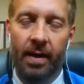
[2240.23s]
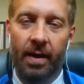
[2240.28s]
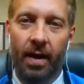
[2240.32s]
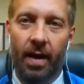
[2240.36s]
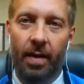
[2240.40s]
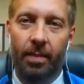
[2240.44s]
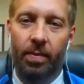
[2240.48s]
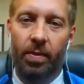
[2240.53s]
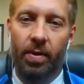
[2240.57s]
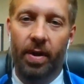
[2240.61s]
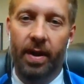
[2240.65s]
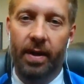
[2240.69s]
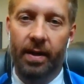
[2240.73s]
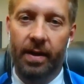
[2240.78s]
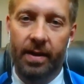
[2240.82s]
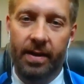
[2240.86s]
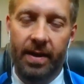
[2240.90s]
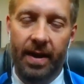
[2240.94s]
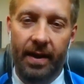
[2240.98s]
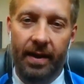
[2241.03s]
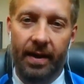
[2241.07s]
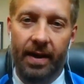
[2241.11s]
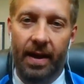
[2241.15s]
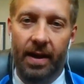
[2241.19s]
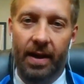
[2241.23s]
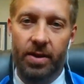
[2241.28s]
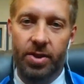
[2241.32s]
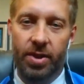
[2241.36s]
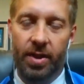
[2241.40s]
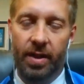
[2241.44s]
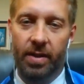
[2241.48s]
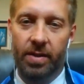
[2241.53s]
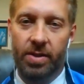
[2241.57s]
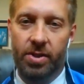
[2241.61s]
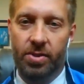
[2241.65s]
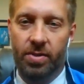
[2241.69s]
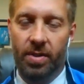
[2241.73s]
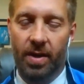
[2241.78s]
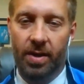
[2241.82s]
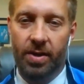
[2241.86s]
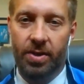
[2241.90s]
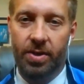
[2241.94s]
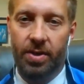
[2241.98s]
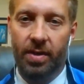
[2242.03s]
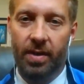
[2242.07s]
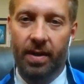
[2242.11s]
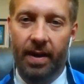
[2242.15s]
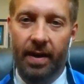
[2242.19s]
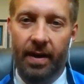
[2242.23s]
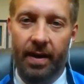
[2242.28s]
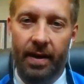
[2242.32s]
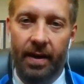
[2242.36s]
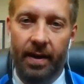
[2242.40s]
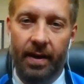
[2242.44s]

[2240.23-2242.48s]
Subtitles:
upgrading the technology infrastructure, and